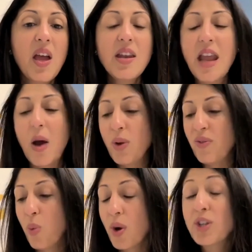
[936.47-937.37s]
Now, we've
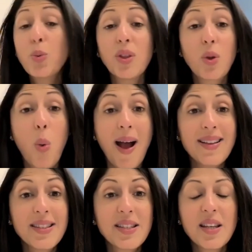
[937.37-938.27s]
worked with
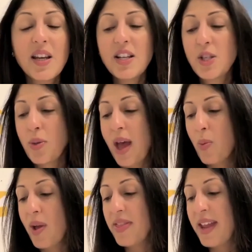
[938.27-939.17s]
Quest so that
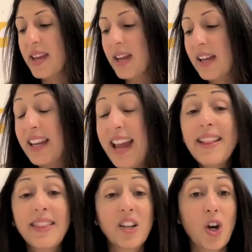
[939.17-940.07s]
when they
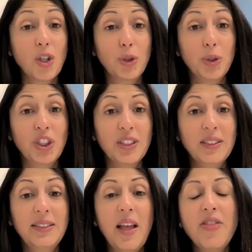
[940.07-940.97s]
get the
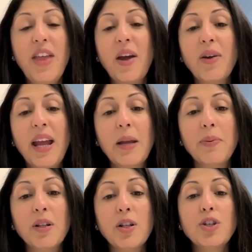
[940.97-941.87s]
cartridges, they're
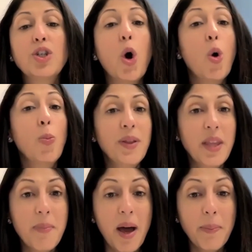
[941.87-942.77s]
able to open
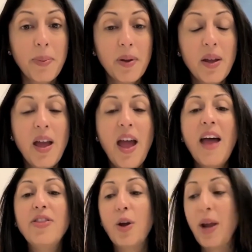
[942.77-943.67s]
them up.
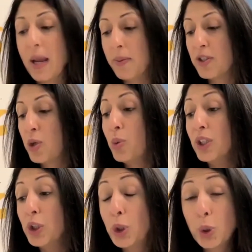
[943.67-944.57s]
They're able to
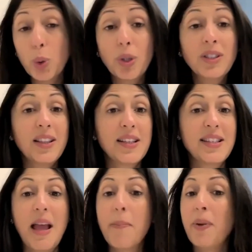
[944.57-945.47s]
ensure that the
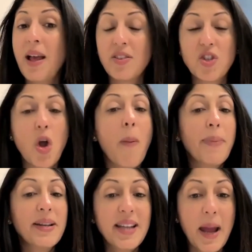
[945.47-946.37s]
sample has not
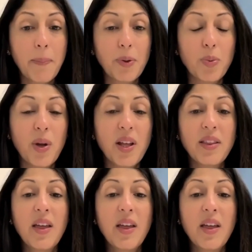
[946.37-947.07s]
been tampered with,